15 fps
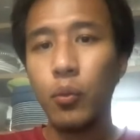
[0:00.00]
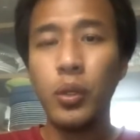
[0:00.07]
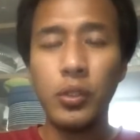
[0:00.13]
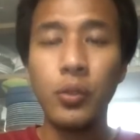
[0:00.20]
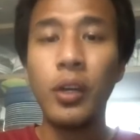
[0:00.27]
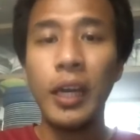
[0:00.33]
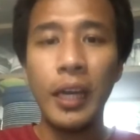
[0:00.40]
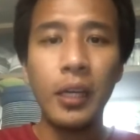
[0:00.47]

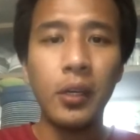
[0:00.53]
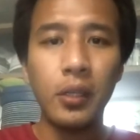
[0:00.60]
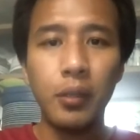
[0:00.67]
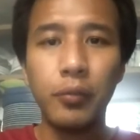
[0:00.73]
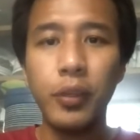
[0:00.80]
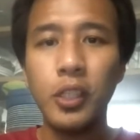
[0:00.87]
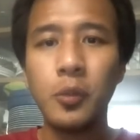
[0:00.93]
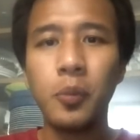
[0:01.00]
which related to
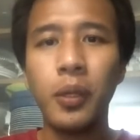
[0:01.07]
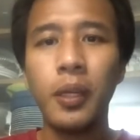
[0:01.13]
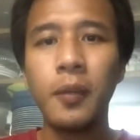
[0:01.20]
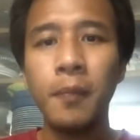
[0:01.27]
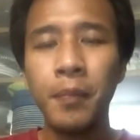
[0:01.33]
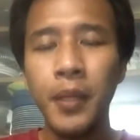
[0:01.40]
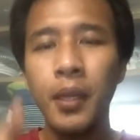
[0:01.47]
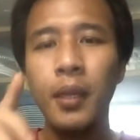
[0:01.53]
the first point.
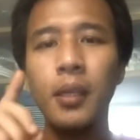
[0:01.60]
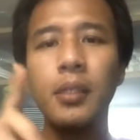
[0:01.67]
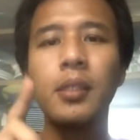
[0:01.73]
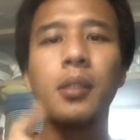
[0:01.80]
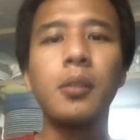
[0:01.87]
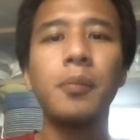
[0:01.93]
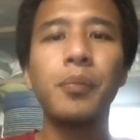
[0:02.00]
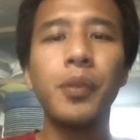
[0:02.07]

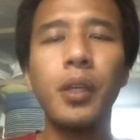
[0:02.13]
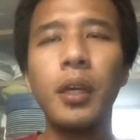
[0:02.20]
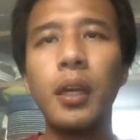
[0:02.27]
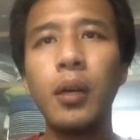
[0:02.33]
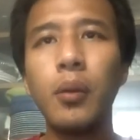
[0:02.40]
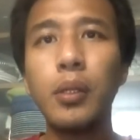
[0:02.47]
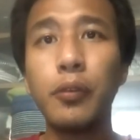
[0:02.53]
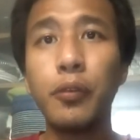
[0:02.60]
So
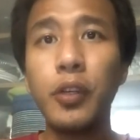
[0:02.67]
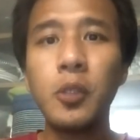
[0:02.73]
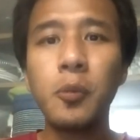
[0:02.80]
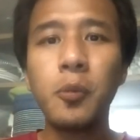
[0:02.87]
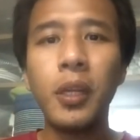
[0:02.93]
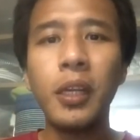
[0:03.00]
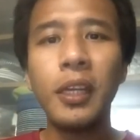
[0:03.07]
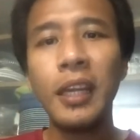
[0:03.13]
with the
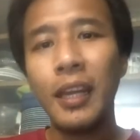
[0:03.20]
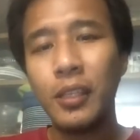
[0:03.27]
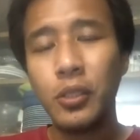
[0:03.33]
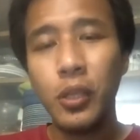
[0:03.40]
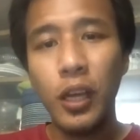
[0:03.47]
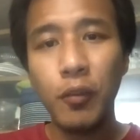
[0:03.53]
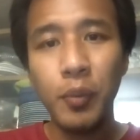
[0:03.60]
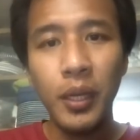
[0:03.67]
first point,
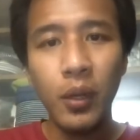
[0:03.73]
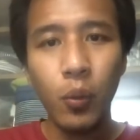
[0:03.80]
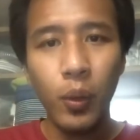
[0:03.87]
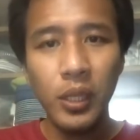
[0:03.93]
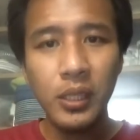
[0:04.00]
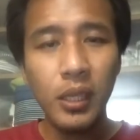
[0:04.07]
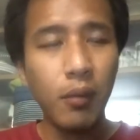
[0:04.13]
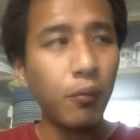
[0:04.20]
so I've been a
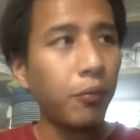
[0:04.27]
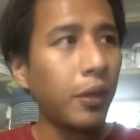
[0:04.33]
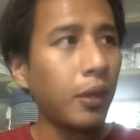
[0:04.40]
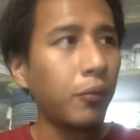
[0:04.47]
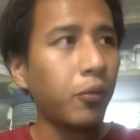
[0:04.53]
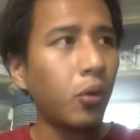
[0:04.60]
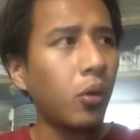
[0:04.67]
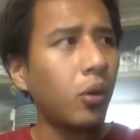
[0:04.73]
West Ham
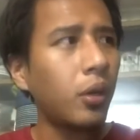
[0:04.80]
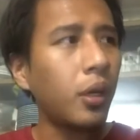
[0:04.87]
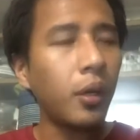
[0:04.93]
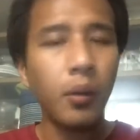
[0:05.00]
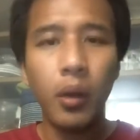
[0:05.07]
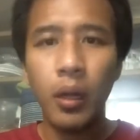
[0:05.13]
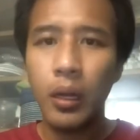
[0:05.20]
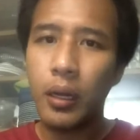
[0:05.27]
fan
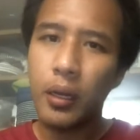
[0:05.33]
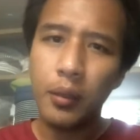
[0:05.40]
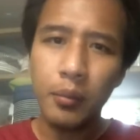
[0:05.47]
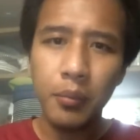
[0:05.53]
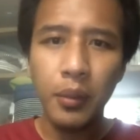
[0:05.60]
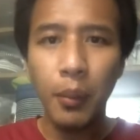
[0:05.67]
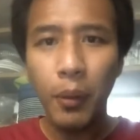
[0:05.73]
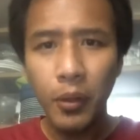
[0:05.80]
for
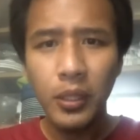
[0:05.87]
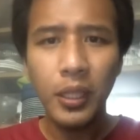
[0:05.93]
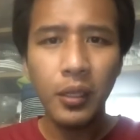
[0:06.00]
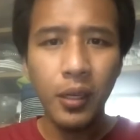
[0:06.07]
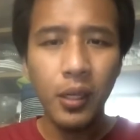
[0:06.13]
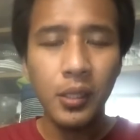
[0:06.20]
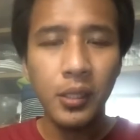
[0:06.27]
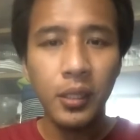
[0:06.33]
about
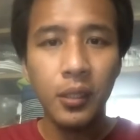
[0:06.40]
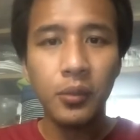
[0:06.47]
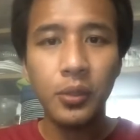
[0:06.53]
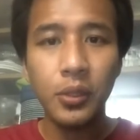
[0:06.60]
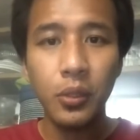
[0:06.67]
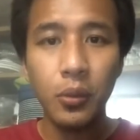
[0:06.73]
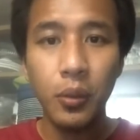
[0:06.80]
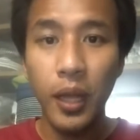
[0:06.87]
10 years now.
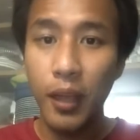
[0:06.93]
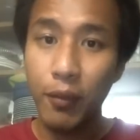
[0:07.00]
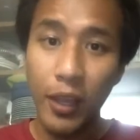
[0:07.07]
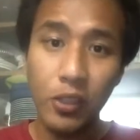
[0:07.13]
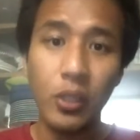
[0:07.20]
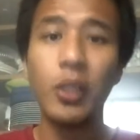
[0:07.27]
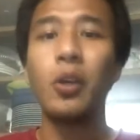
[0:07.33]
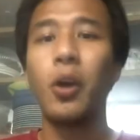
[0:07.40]
So I've
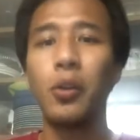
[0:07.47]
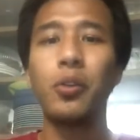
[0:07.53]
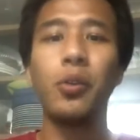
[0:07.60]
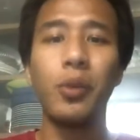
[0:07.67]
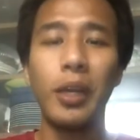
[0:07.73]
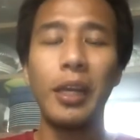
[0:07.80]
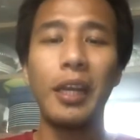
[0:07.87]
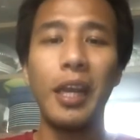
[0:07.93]
actually gone
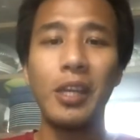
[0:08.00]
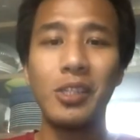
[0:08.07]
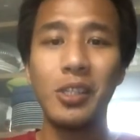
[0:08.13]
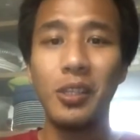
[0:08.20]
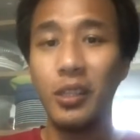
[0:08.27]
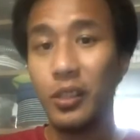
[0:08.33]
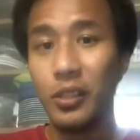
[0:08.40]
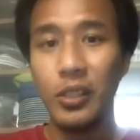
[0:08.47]
through
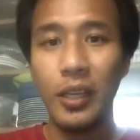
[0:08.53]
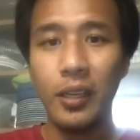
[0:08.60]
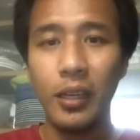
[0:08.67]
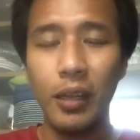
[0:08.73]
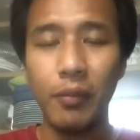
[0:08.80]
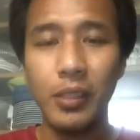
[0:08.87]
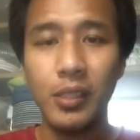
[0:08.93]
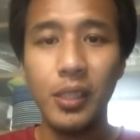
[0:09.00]
relegation in the
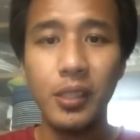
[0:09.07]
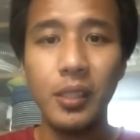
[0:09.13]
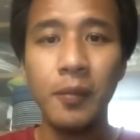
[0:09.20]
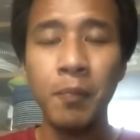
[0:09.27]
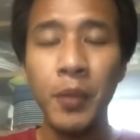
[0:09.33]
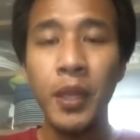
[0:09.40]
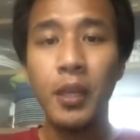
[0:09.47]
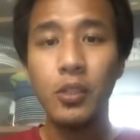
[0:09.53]
10-11
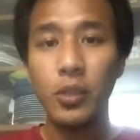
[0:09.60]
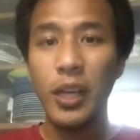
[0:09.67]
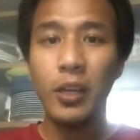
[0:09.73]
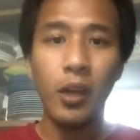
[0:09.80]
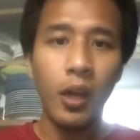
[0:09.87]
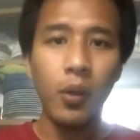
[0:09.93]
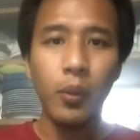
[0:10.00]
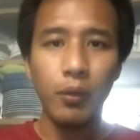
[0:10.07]
season. So I
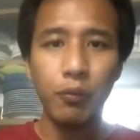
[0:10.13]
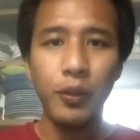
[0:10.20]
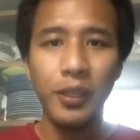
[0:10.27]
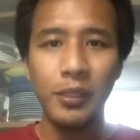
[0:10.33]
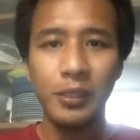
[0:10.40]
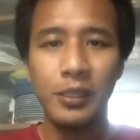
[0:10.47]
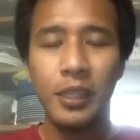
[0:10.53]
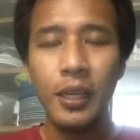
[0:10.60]
know how it
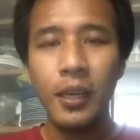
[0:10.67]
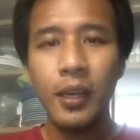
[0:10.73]
feels.